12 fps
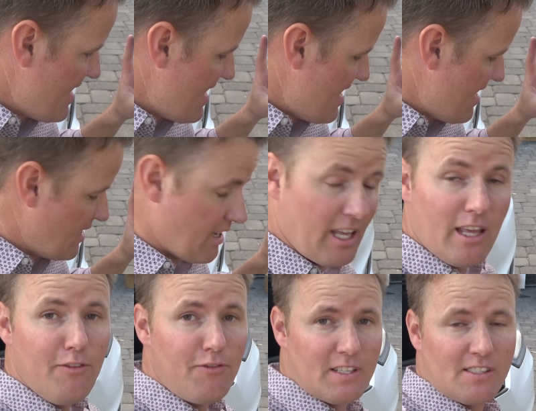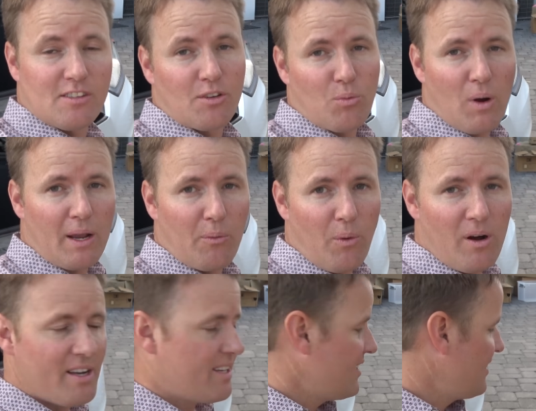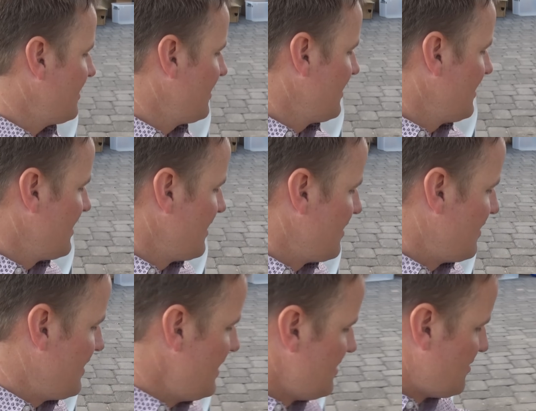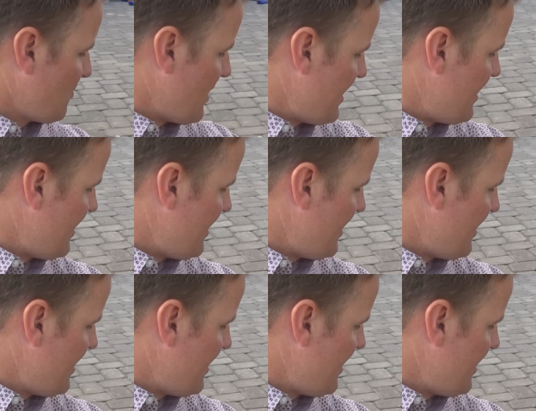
And if it's the right one, this right